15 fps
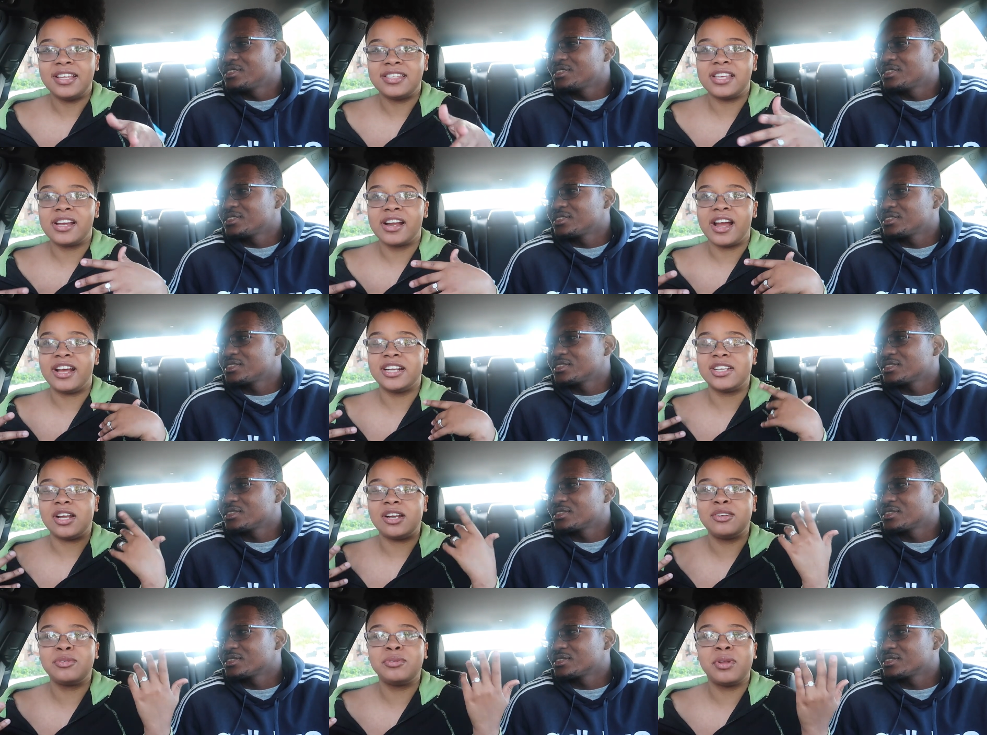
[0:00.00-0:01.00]
Speaker 1: it's like I
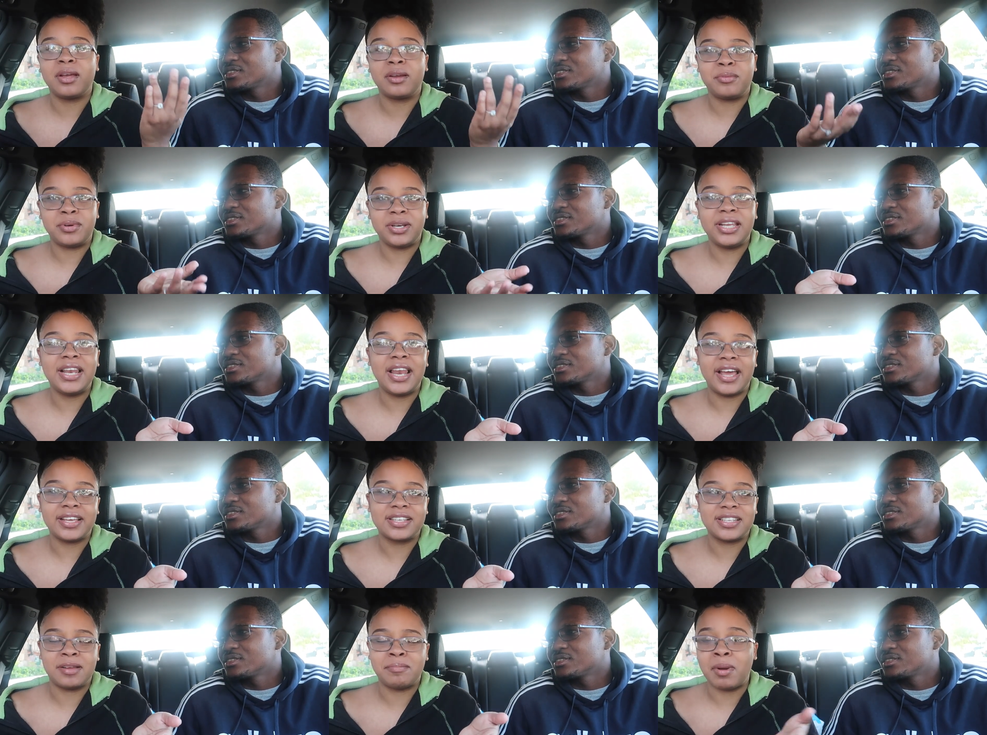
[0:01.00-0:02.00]
try to do like what he
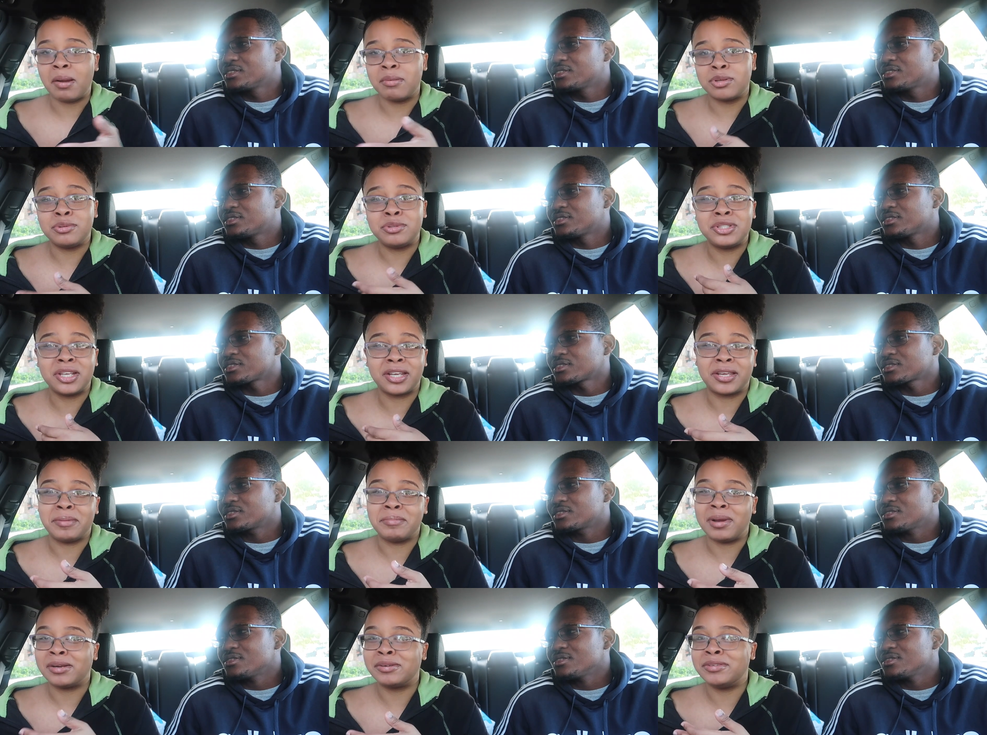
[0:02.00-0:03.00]
likes, like barbecue
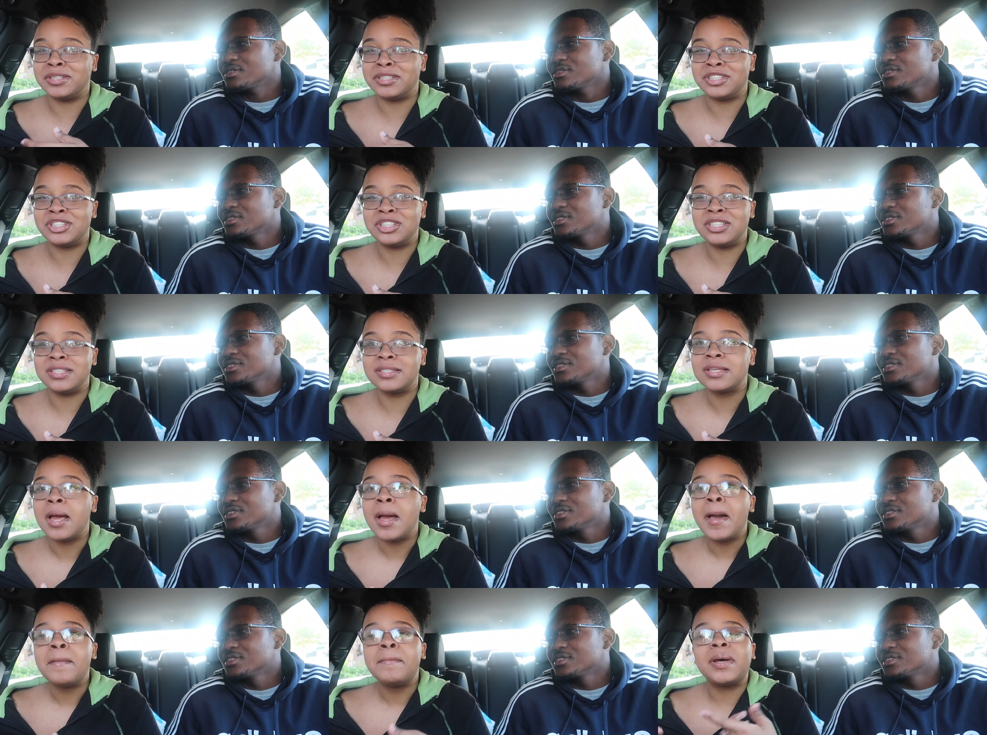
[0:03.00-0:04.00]
chicken, macaroni and cheese.
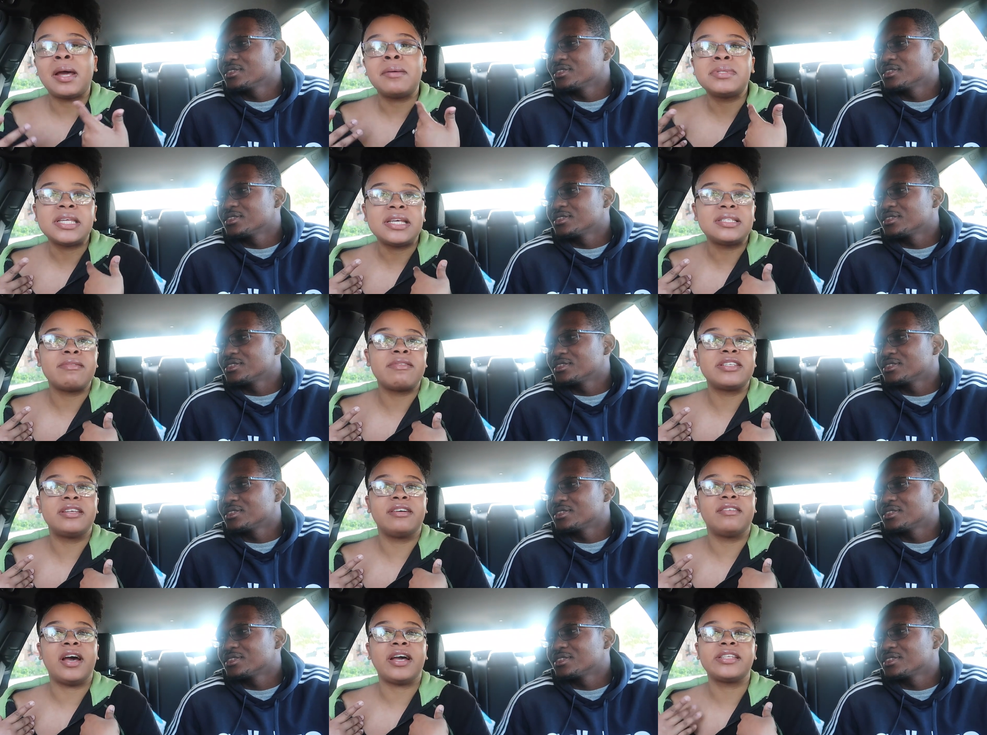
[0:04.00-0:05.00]
But I'm saying to
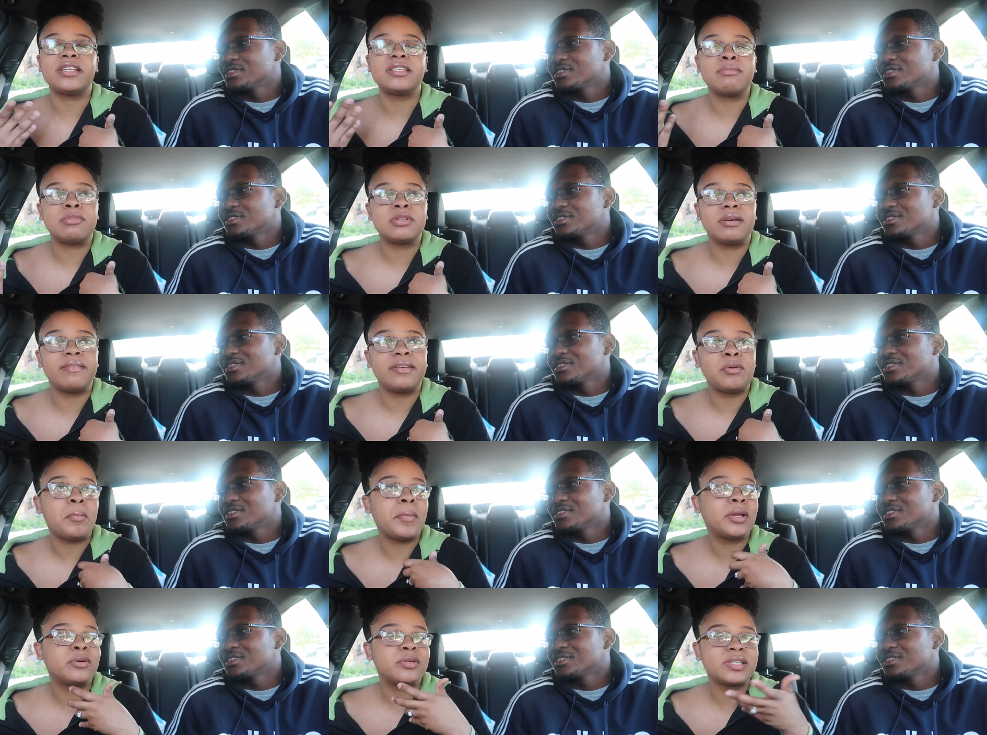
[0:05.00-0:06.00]
myself, I said to myself, it
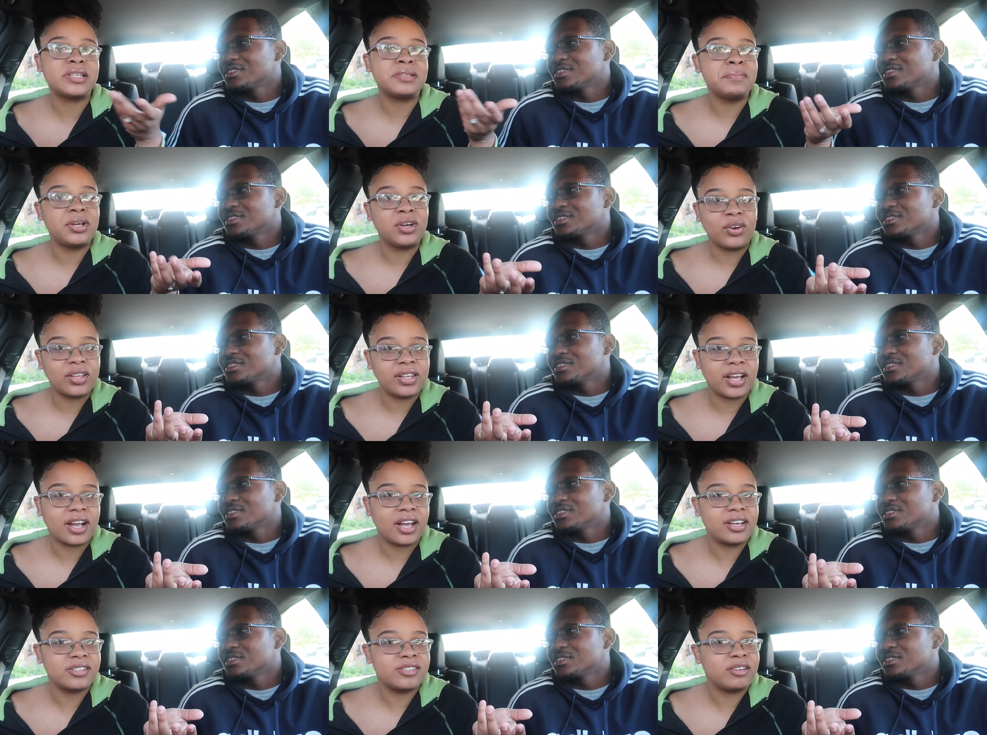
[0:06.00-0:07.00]
don't make no sense me cooking that
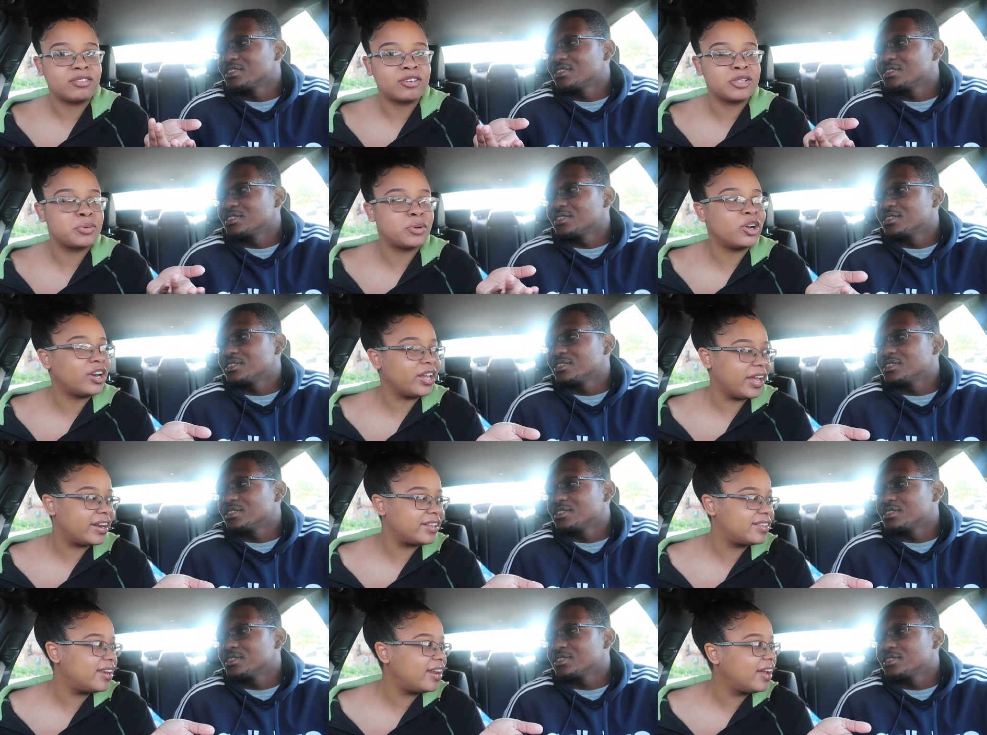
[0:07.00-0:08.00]
kind of stuff because we're gonna
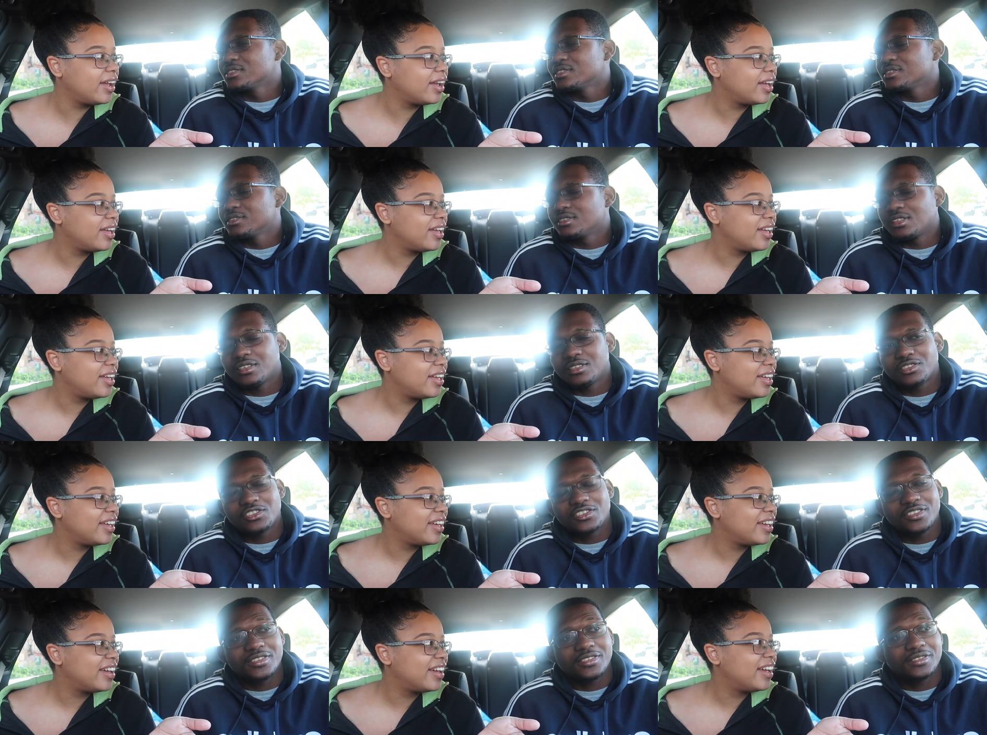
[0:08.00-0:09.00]
get it today.
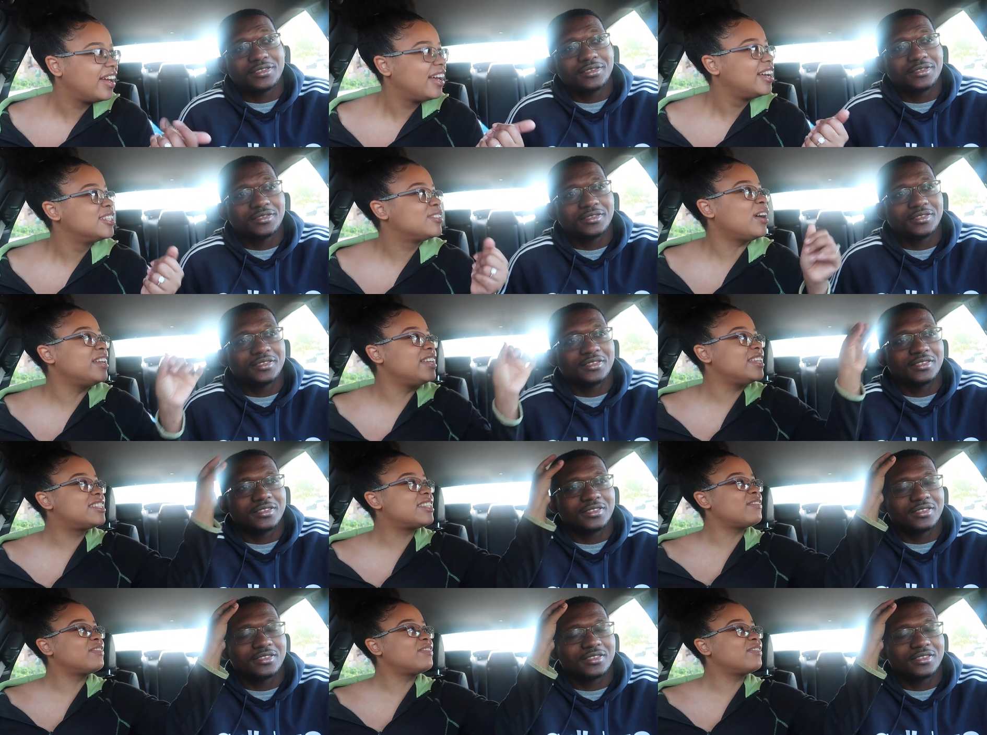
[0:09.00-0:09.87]
That's true so i did